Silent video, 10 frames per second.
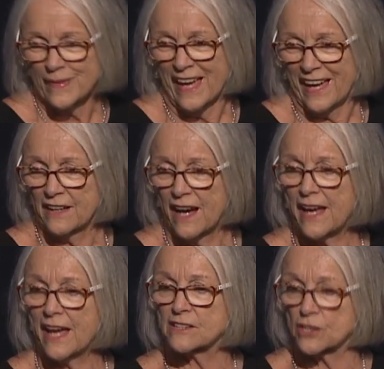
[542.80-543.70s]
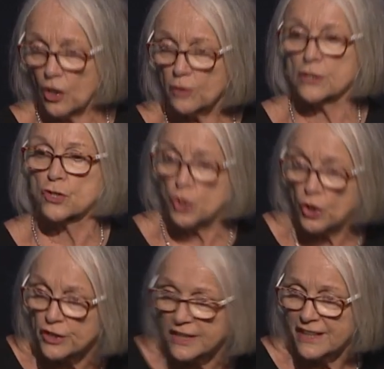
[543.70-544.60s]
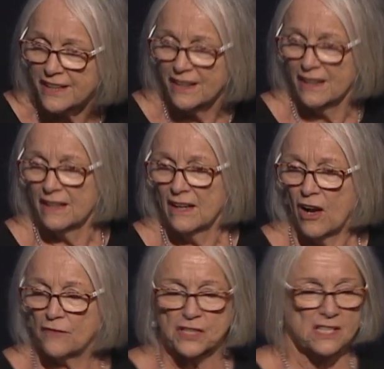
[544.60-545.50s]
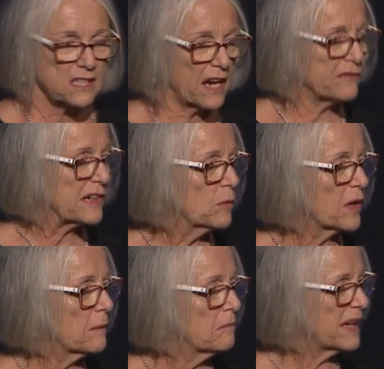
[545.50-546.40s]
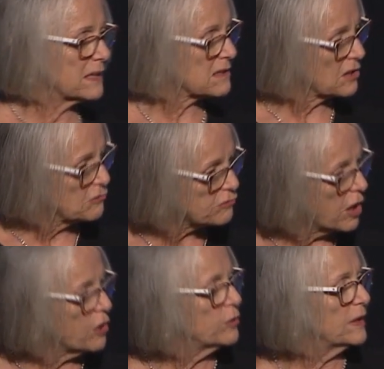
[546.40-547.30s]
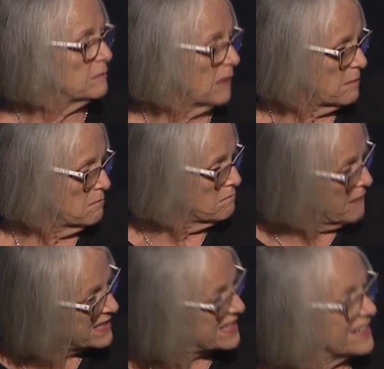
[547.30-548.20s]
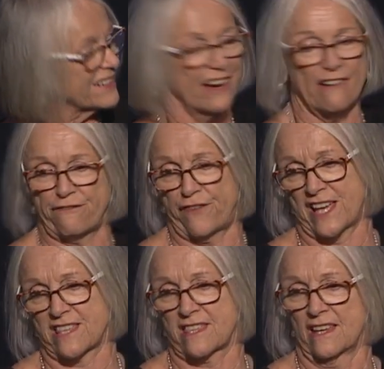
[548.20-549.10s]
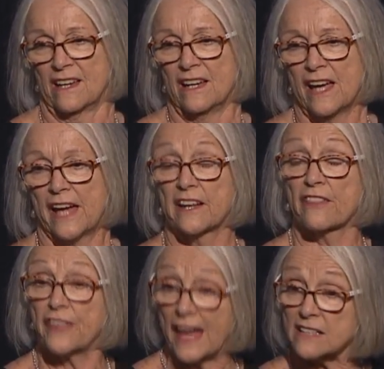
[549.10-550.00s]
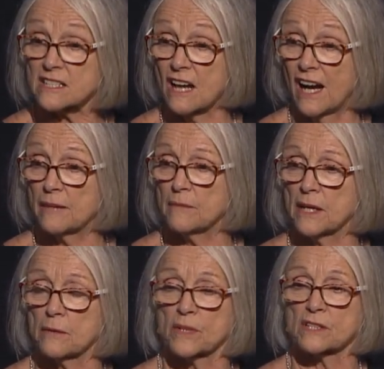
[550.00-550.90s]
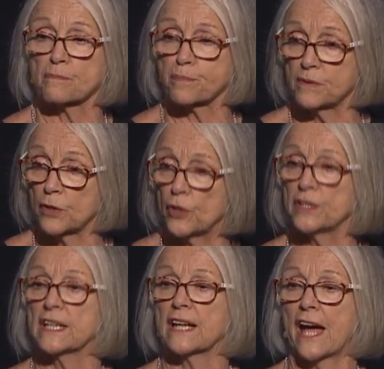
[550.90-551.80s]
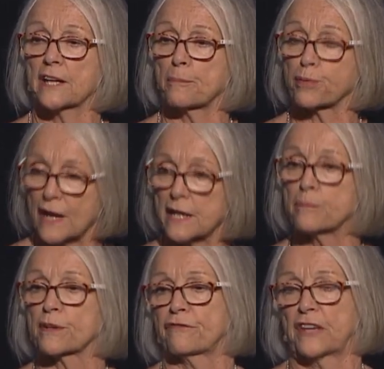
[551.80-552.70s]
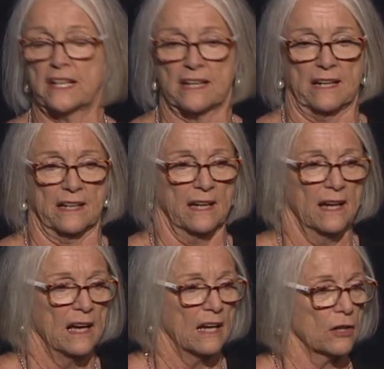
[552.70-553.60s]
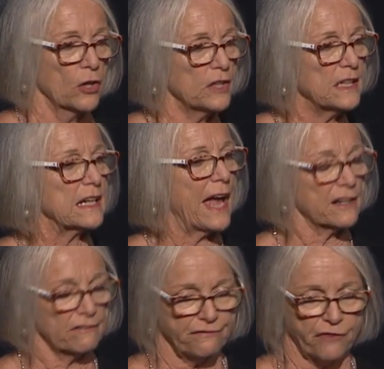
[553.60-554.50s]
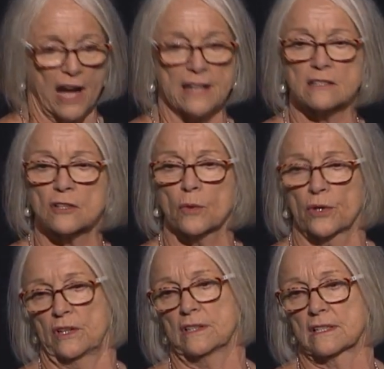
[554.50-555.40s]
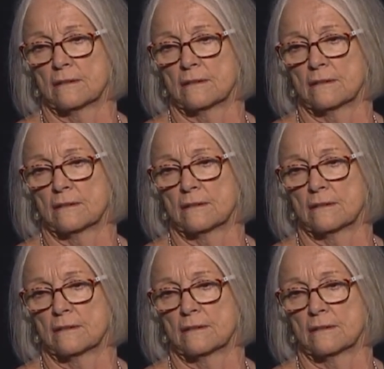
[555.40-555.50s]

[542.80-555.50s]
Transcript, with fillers: And I had to go on a journey of discovering what it meant to grow my muscle of faith. And at that time, it was learning how to pray prophetically, learning how to find the word